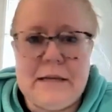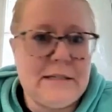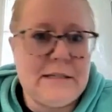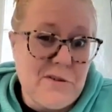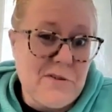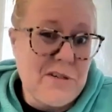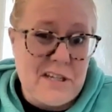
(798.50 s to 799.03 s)

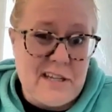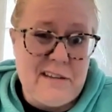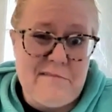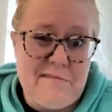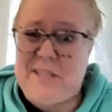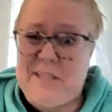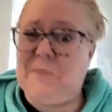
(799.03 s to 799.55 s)
is
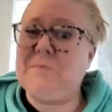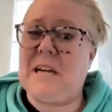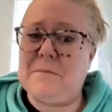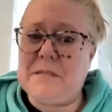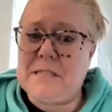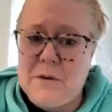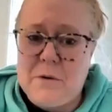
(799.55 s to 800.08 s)
usually
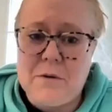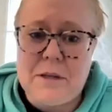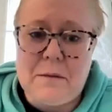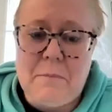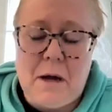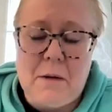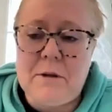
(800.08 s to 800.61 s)
sometimes the
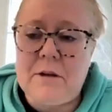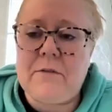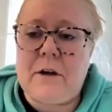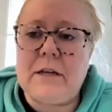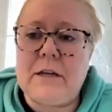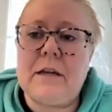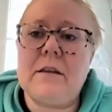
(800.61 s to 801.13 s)
only public
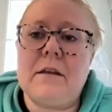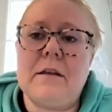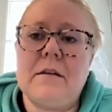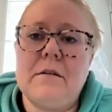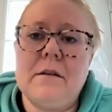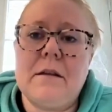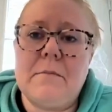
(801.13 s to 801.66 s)
funding
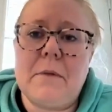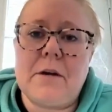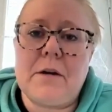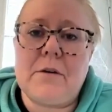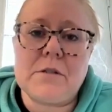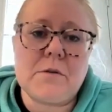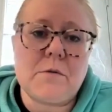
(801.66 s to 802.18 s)
that
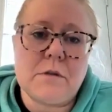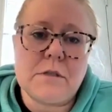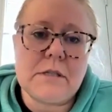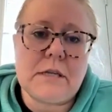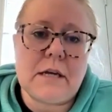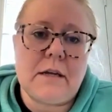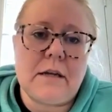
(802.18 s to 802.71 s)
micro
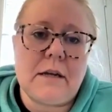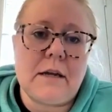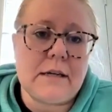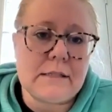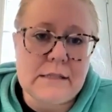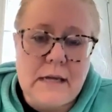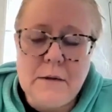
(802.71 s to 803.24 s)
schools can
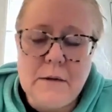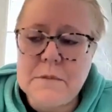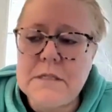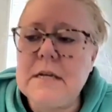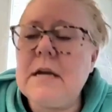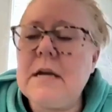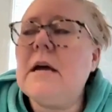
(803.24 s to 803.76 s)

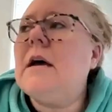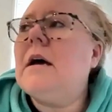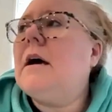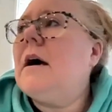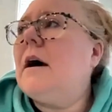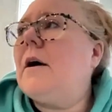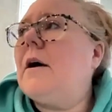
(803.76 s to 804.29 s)
accept.
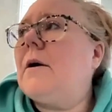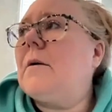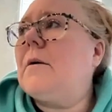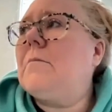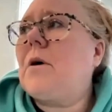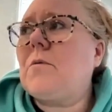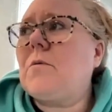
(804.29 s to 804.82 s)

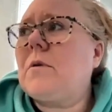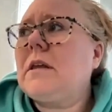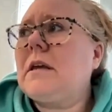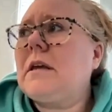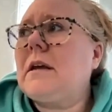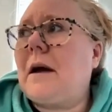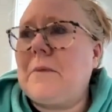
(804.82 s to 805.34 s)
But
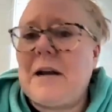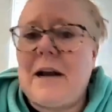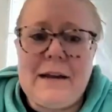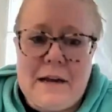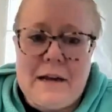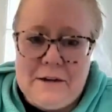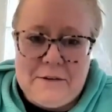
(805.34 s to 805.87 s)
really, I mean,
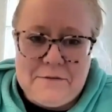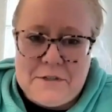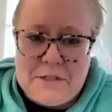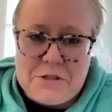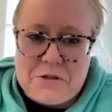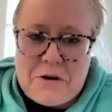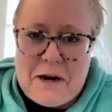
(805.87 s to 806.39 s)
I kind of
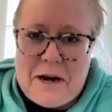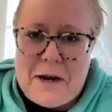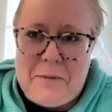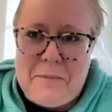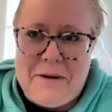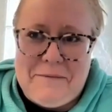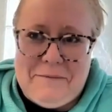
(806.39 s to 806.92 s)

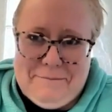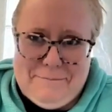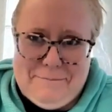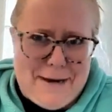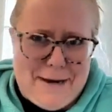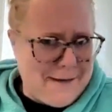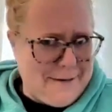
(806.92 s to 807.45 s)
describe
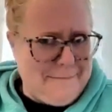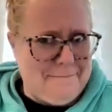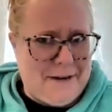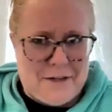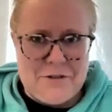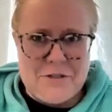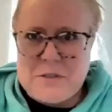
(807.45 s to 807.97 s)
my
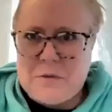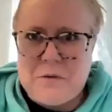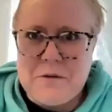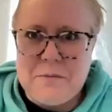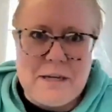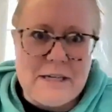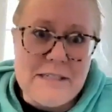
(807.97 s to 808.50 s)
micro
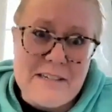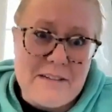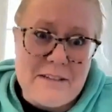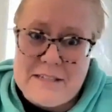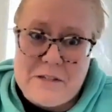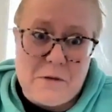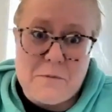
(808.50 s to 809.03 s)
school
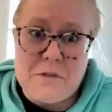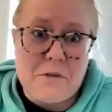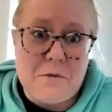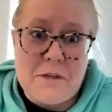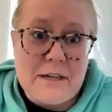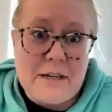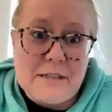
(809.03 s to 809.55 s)
basically as
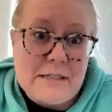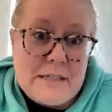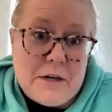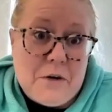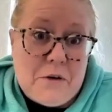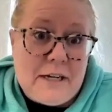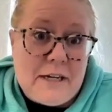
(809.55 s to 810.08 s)
homeschooling on
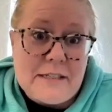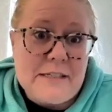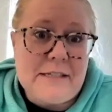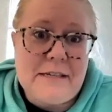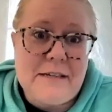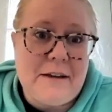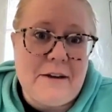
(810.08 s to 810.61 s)

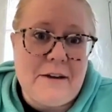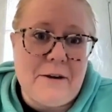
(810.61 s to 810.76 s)
steroids.